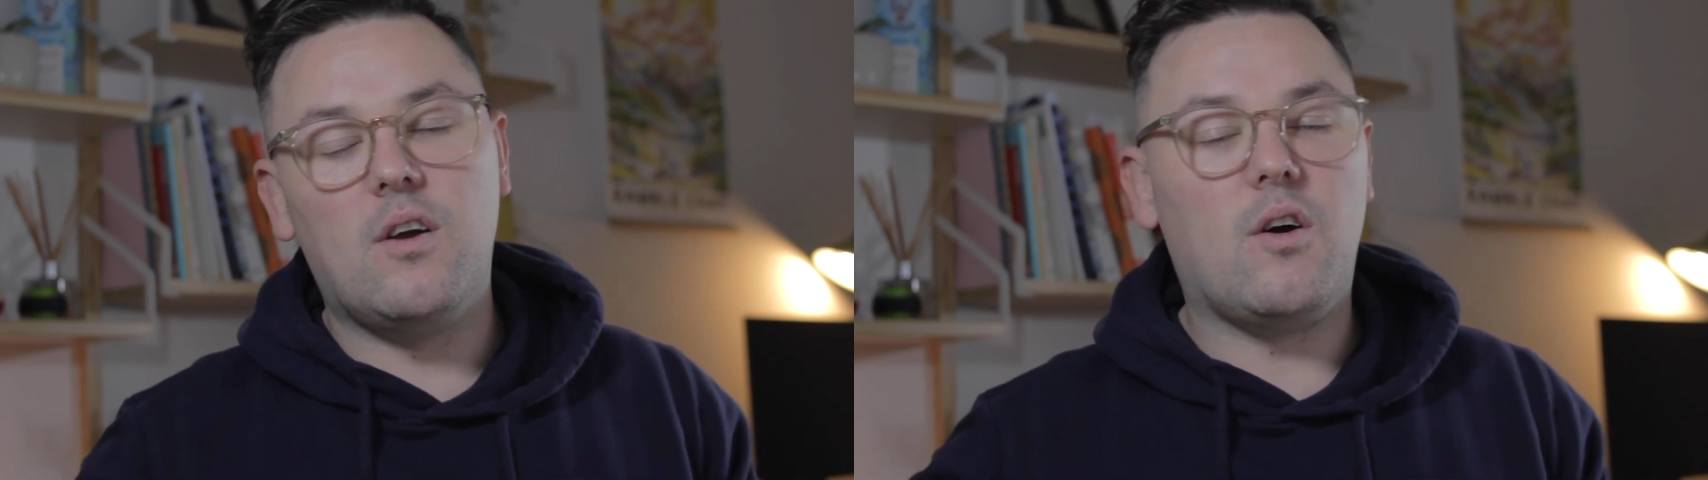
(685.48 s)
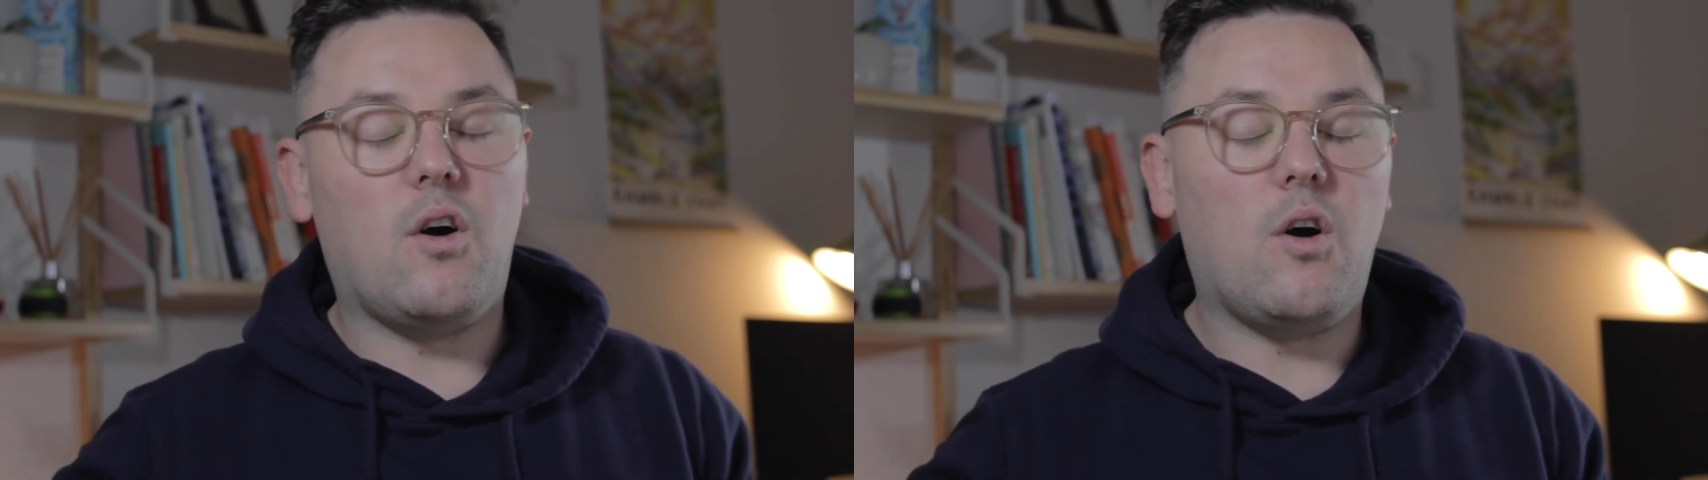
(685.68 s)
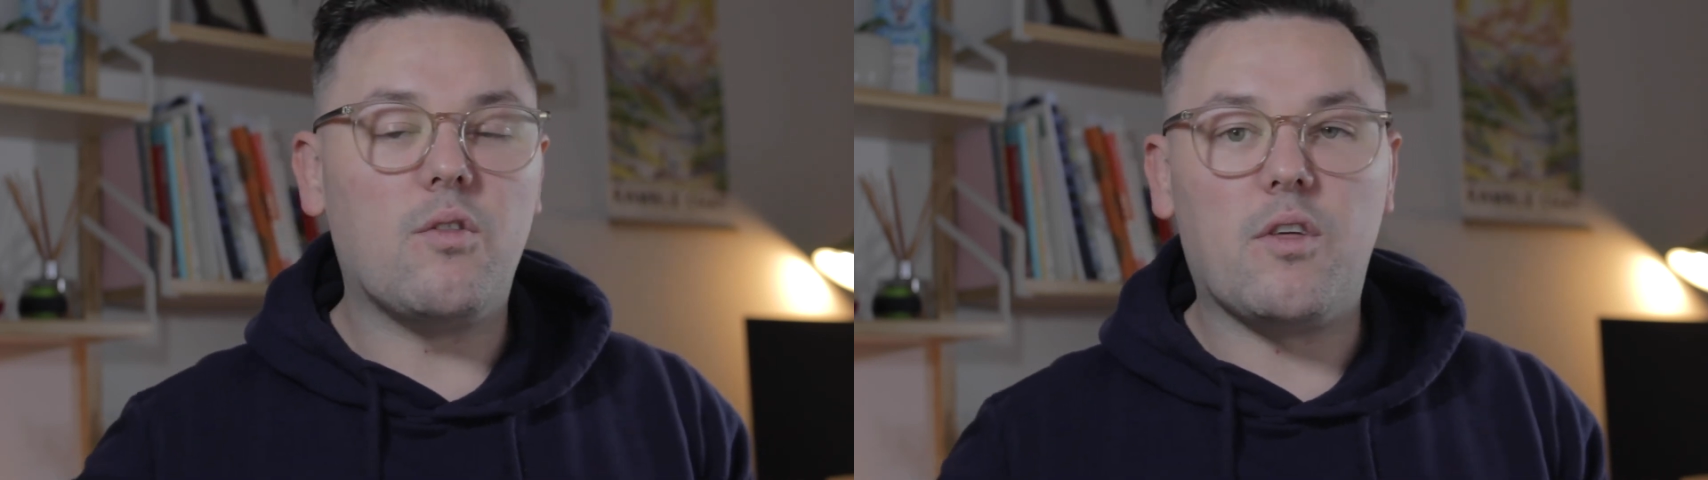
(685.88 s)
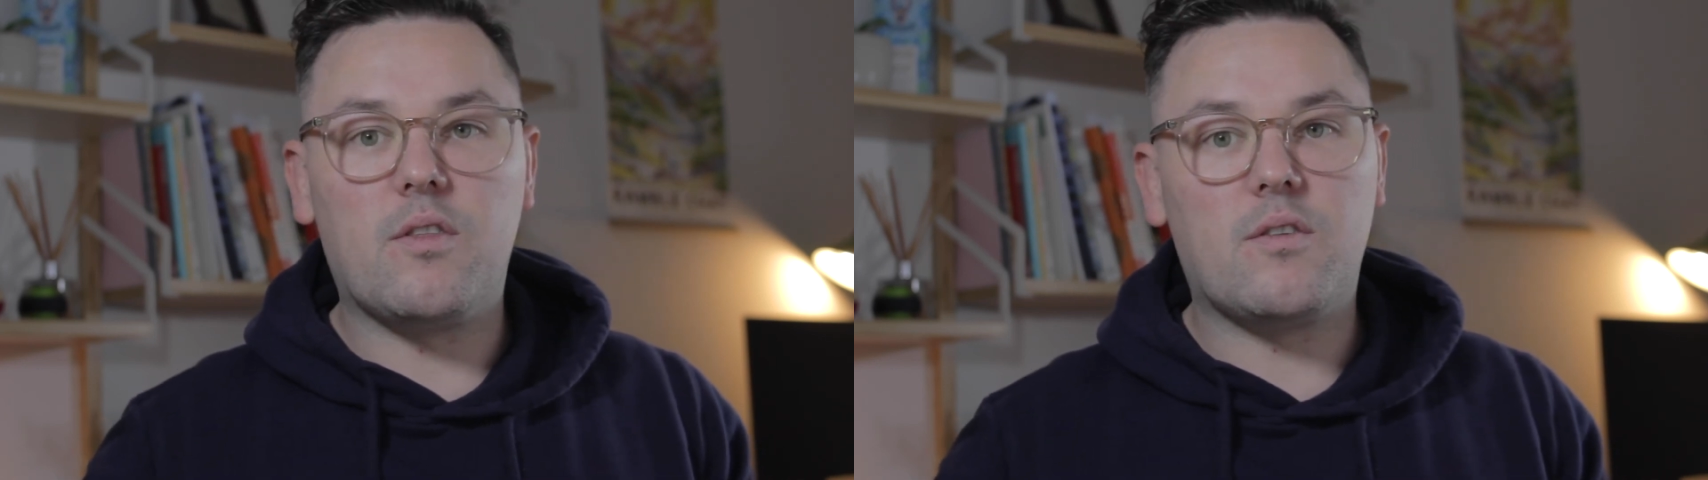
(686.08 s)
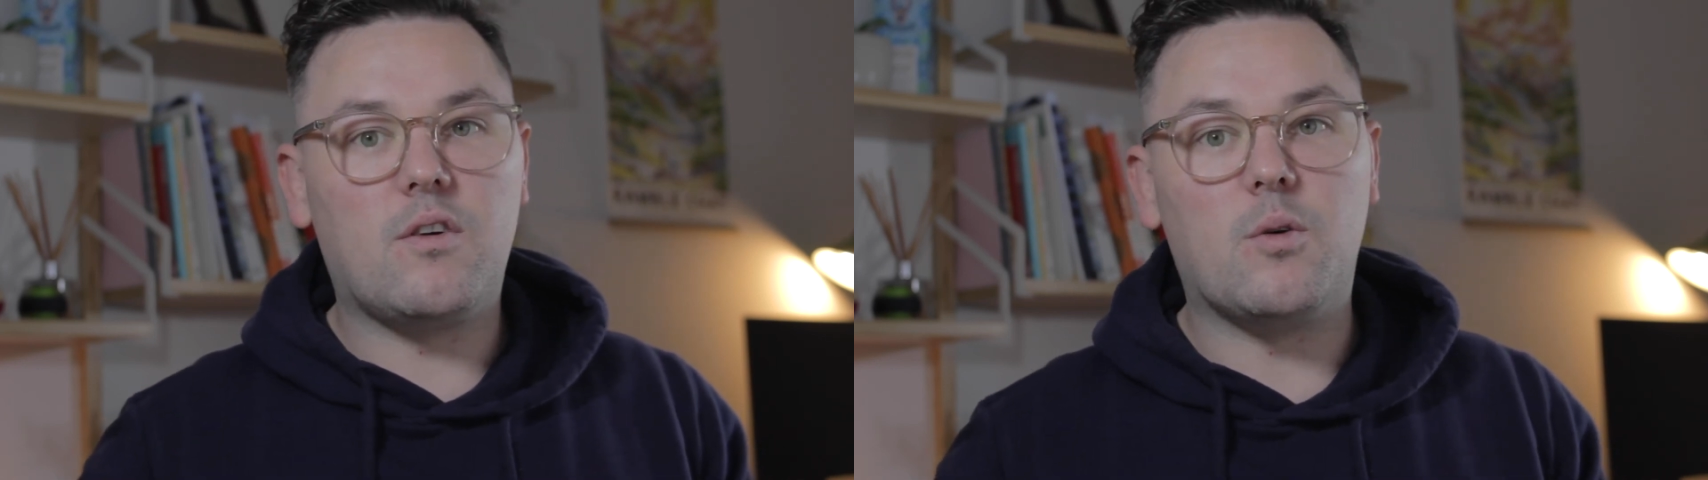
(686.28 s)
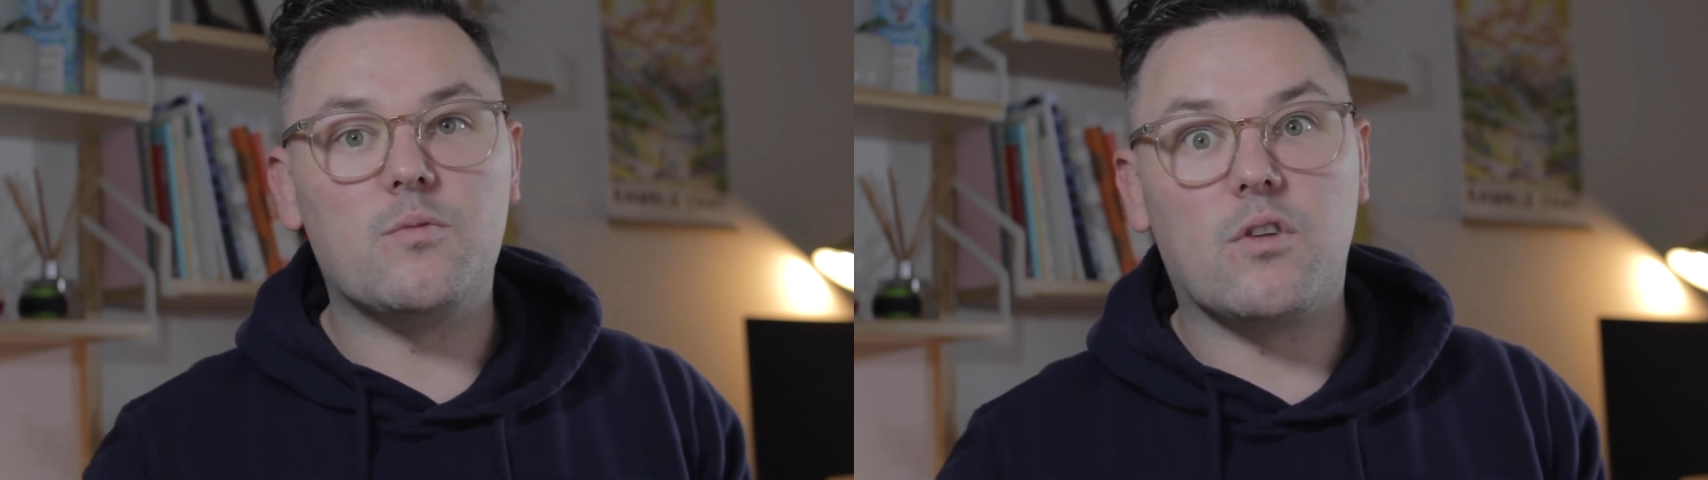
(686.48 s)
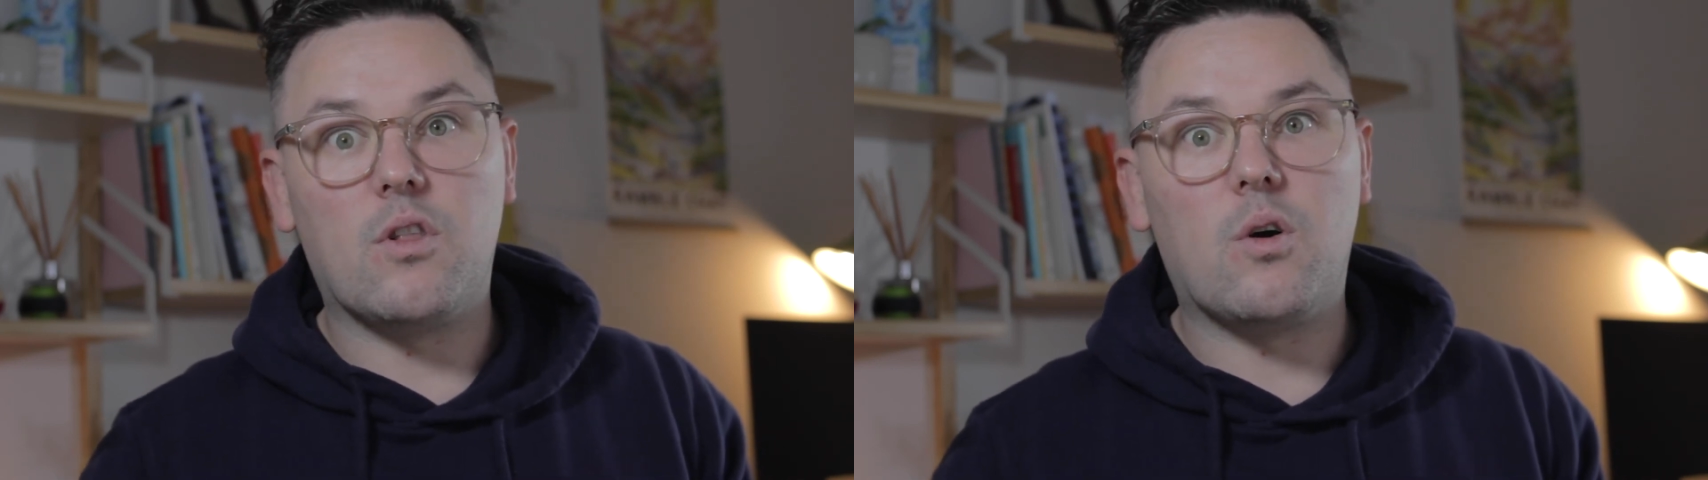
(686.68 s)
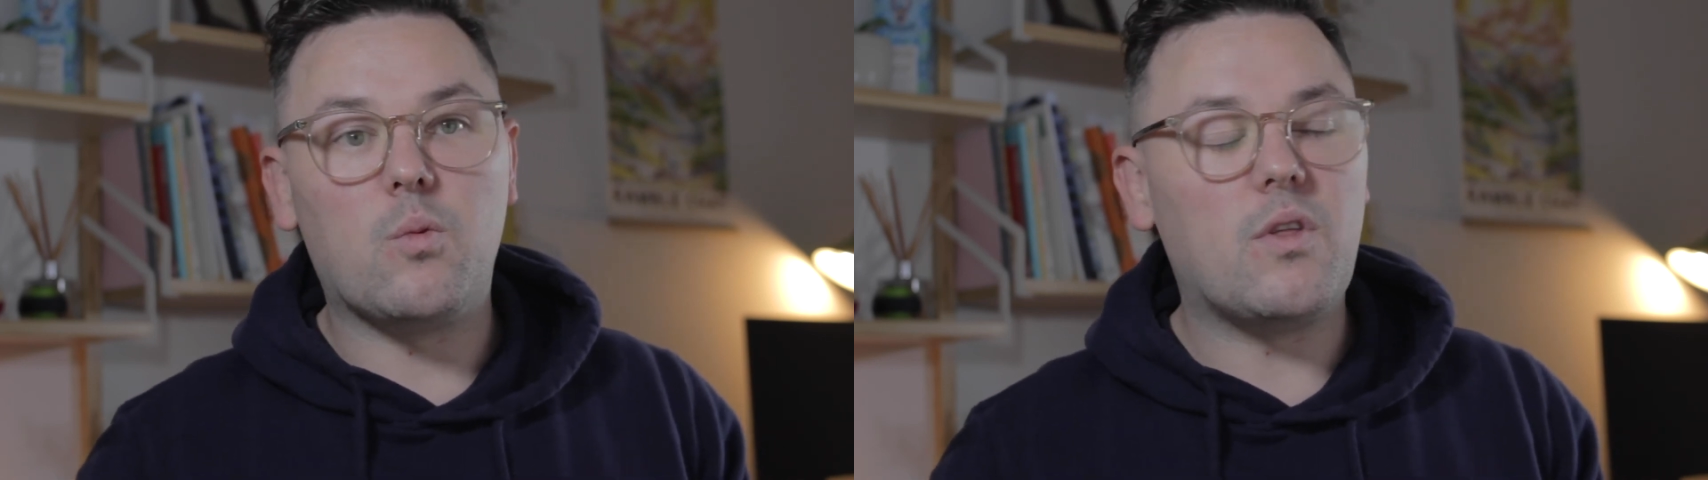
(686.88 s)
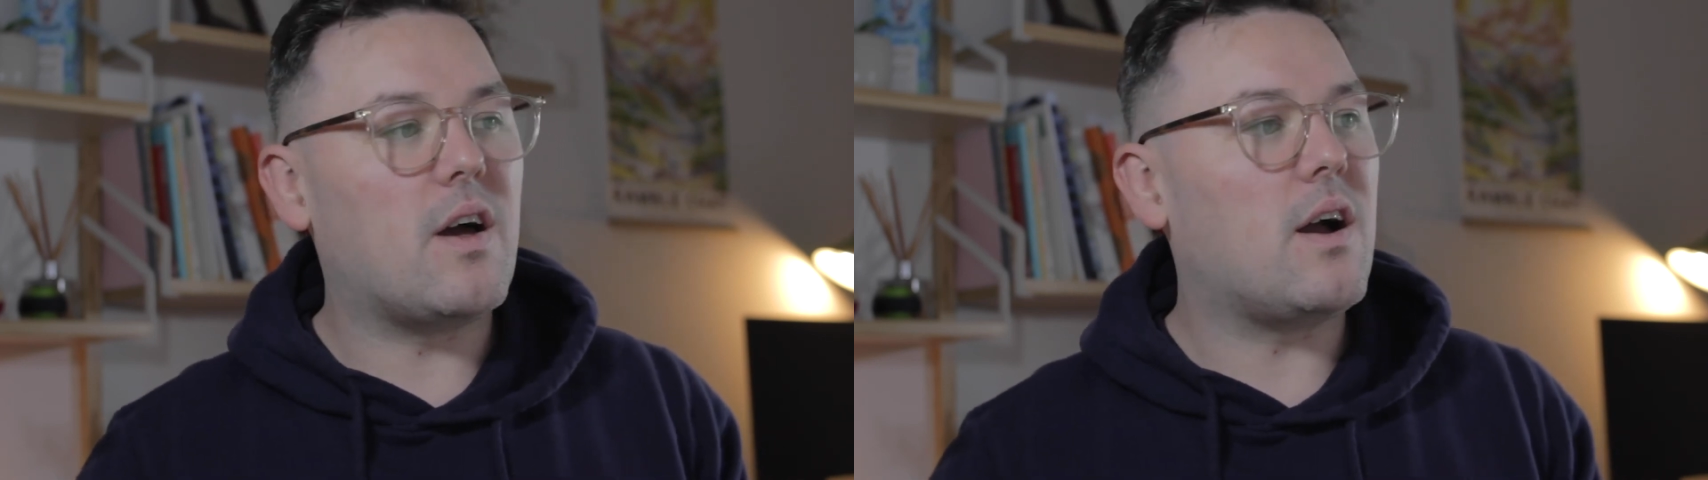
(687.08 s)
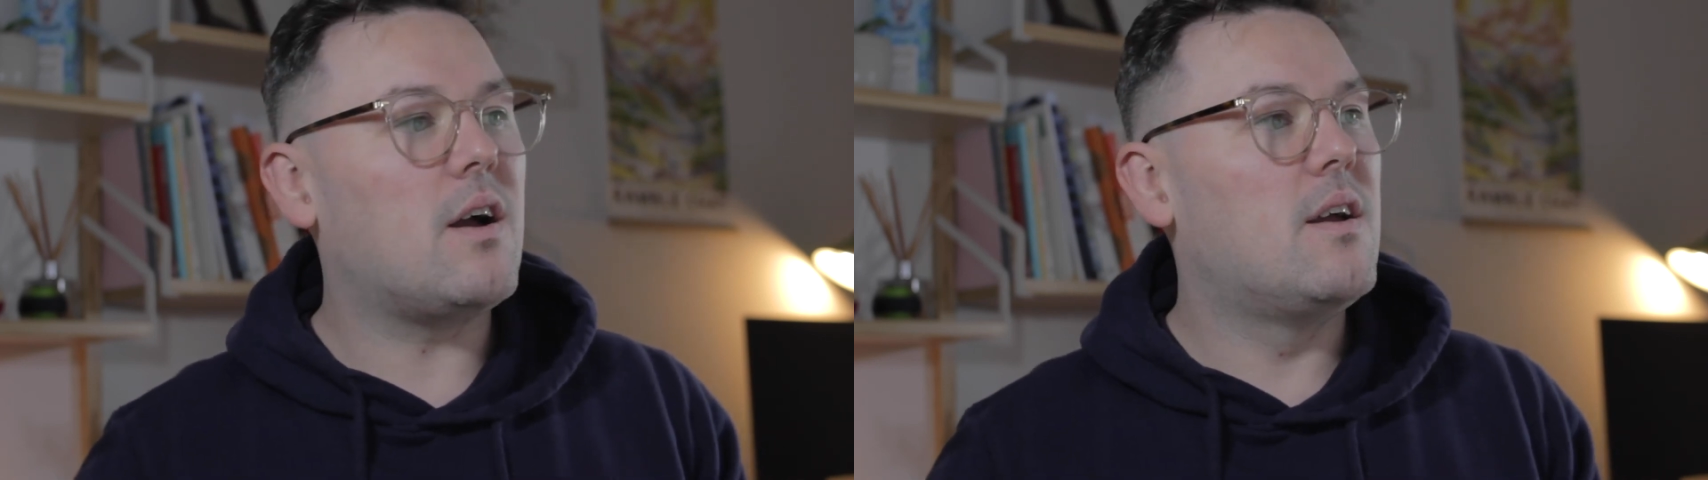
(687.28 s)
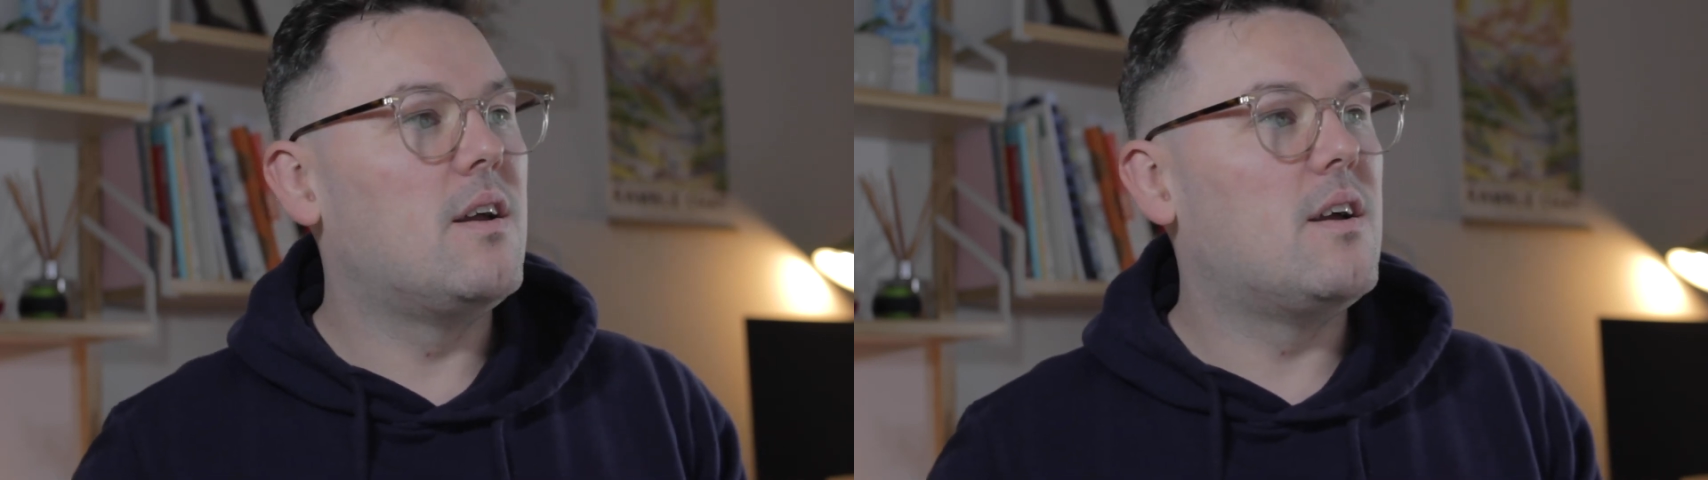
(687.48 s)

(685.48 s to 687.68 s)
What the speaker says: all that comes along with that,